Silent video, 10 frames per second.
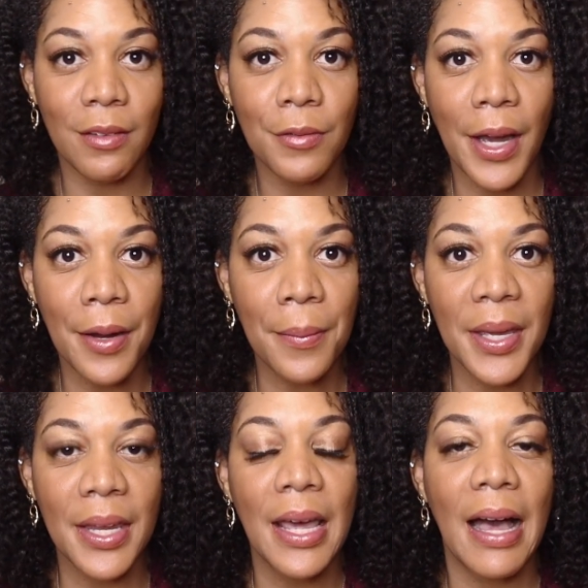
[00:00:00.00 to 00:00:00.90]

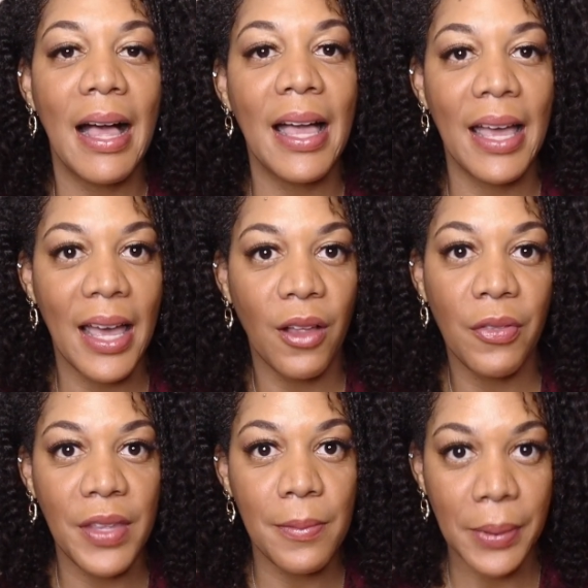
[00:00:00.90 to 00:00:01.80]
environment a
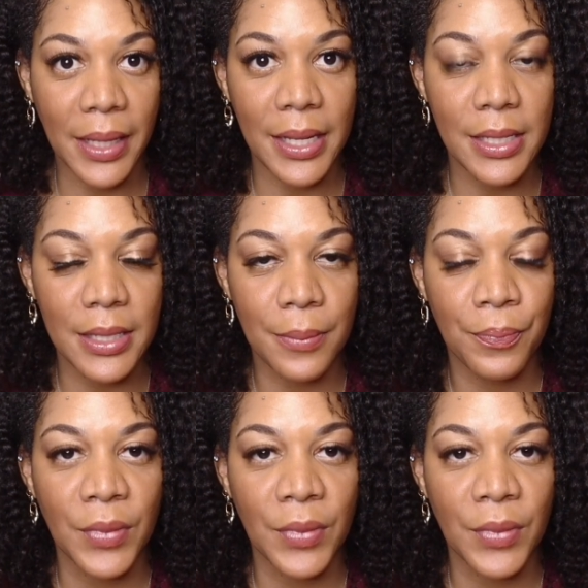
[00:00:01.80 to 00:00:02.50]
healthy place,